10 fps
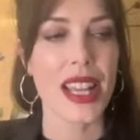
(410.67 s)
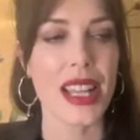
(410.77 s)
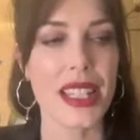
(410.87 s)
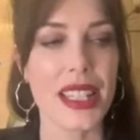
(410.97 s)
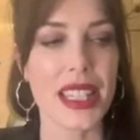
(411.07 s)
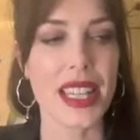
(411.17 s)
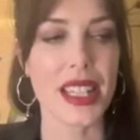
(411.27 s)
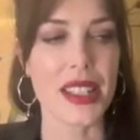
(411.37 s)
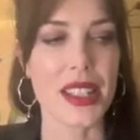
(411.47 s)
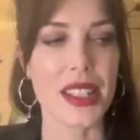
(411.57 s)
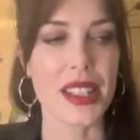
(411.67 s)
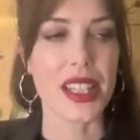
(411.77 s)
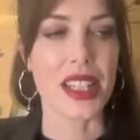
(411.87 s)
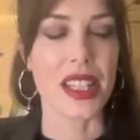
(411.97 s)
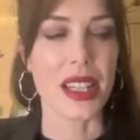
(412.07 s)
And in Canada,
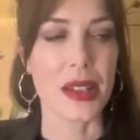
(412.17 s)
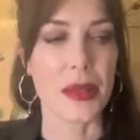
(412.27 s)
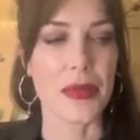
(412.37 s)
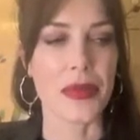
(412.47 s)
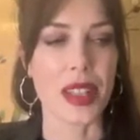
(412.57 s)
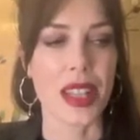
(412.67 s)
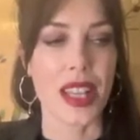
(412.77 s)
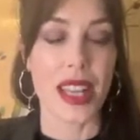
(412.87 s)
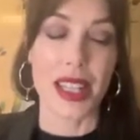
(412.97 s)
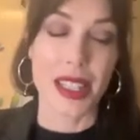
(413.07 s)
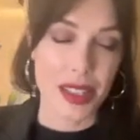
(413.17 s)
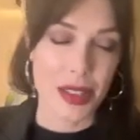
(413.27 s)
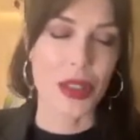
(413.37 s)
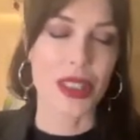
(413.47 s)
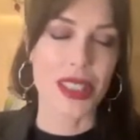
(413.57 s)
and
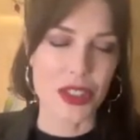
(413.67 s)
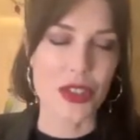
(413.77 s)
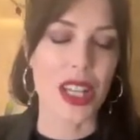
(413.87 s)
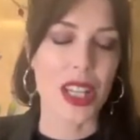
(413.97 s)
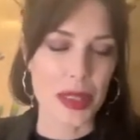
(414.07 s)
in Australia,